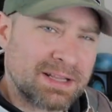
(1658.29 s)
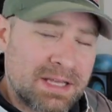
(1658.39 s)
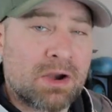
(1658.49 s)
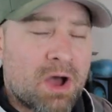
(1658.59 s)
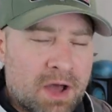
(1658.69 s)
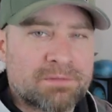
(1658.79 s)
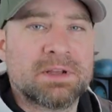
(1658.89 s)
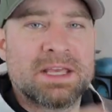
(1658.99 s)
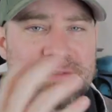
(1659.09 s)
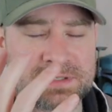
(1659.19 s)
clean it off
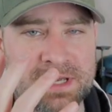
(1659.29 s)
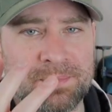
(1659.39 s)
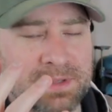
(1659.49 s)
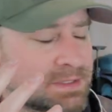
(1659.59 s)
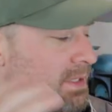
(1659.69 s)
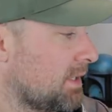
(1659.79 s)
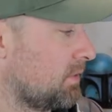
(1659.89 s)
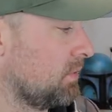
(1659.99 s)
and give it something to stick